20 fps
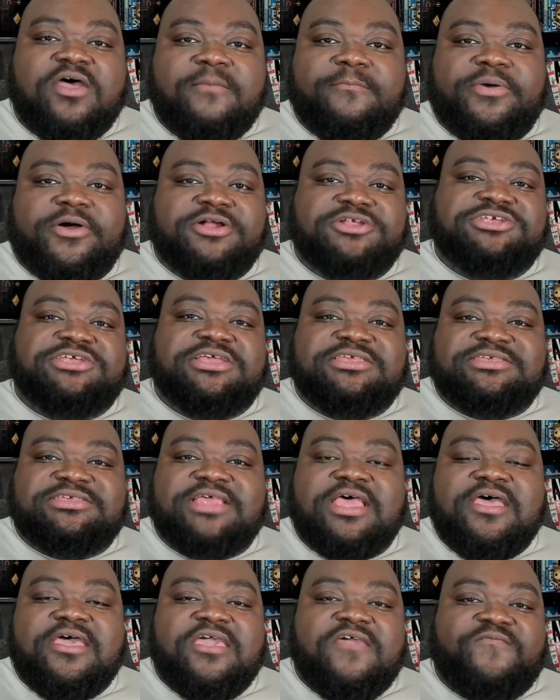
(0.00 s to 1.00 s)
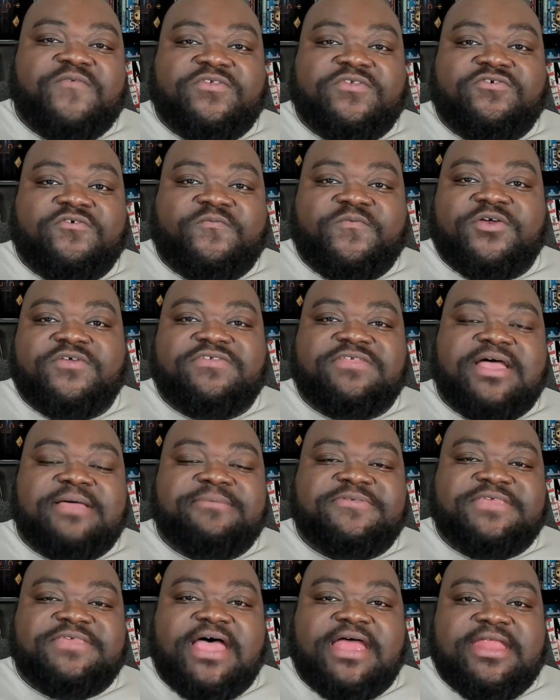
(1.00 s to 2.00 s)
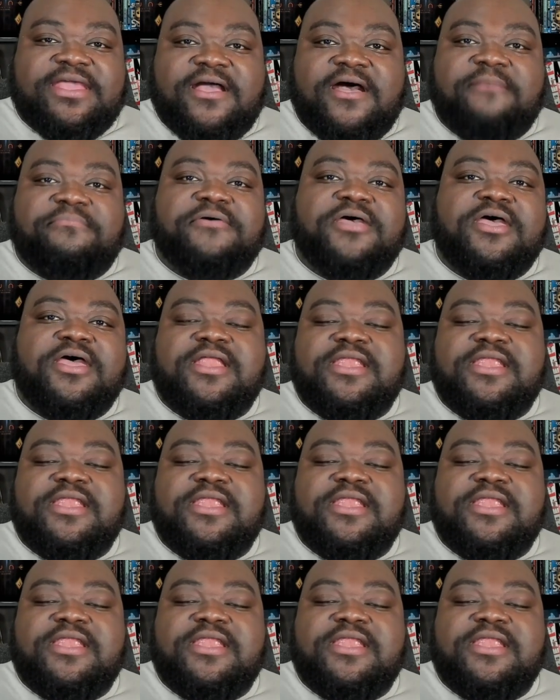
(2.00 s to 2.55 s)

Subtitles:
purchase if it's your first time signing up.